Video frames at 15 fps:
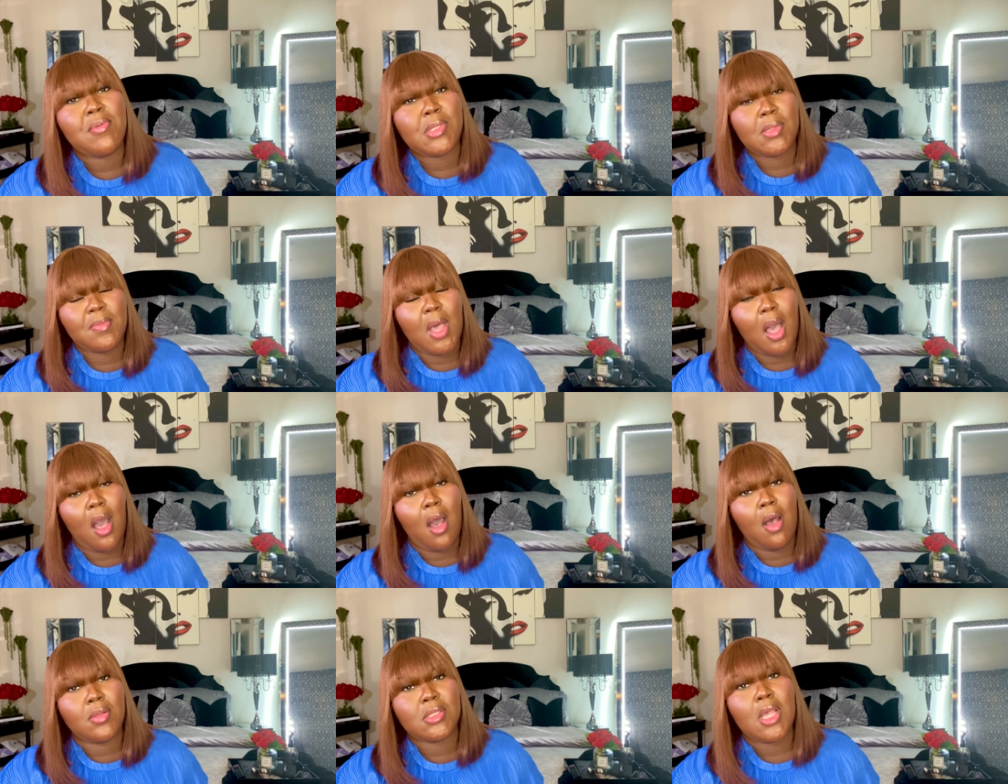some
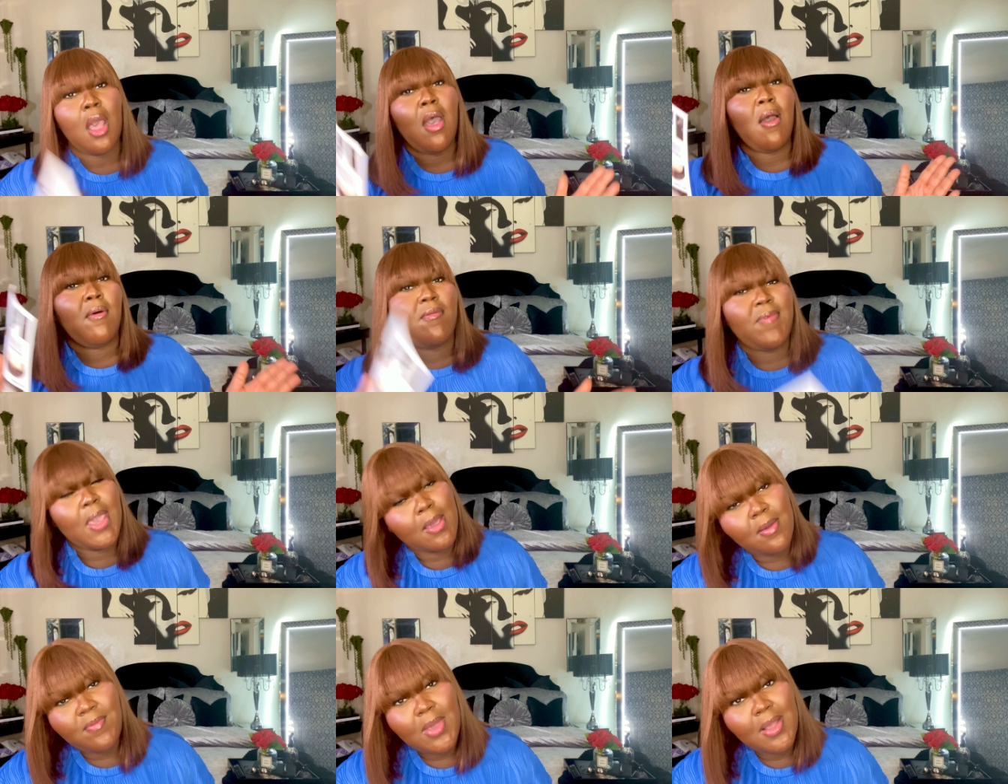hauls
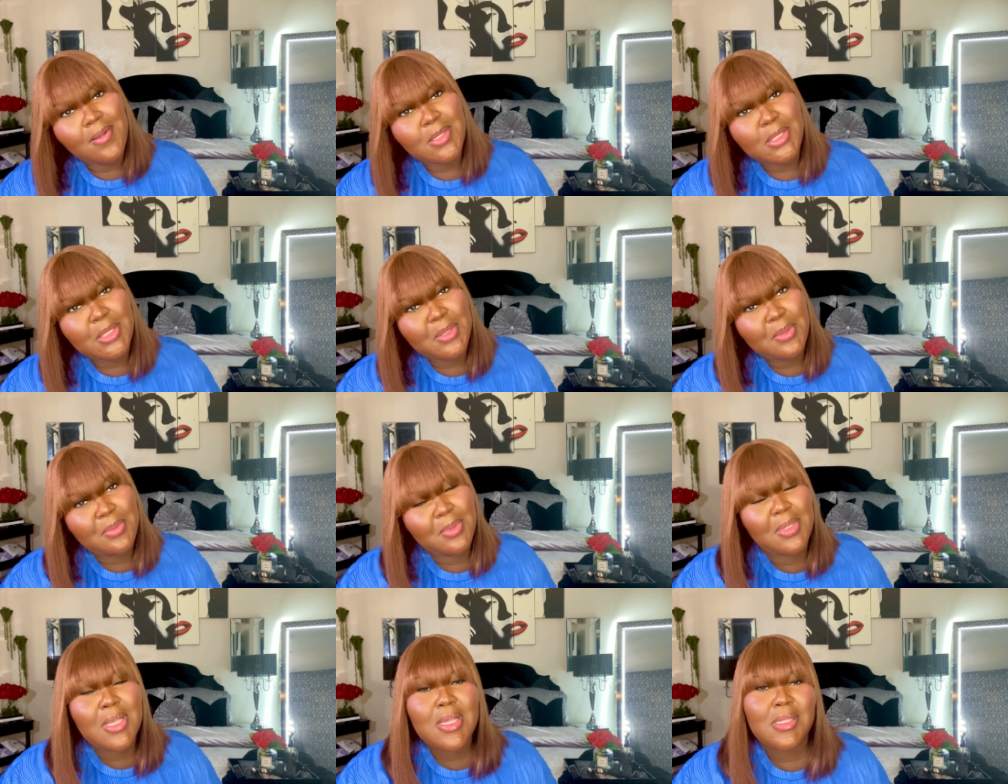very, very soon.